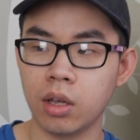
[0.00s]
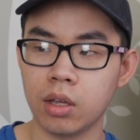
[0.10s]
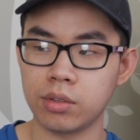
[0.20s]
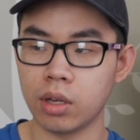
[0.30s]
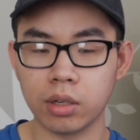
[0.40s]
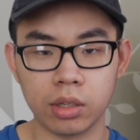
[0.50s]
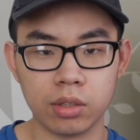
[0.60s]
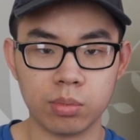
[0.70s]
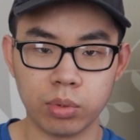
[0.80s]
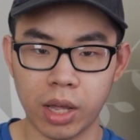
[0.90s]
selling on
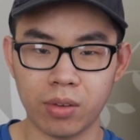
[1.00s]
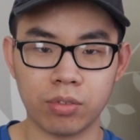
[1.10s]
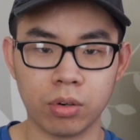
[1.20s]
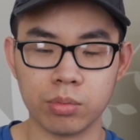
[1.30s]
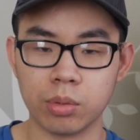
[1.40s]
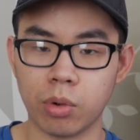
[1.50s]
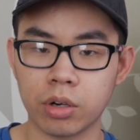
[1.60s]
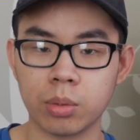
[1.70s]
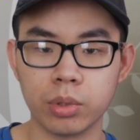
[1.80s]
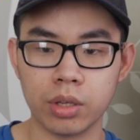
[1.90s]
these platforms and
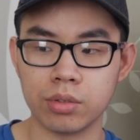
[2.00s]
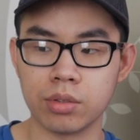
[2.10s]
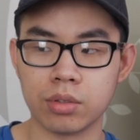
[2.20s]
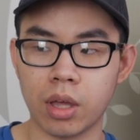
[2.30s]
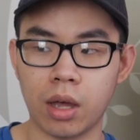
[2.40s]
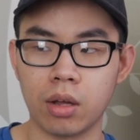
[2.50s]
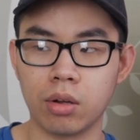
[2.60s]
marketplaces is that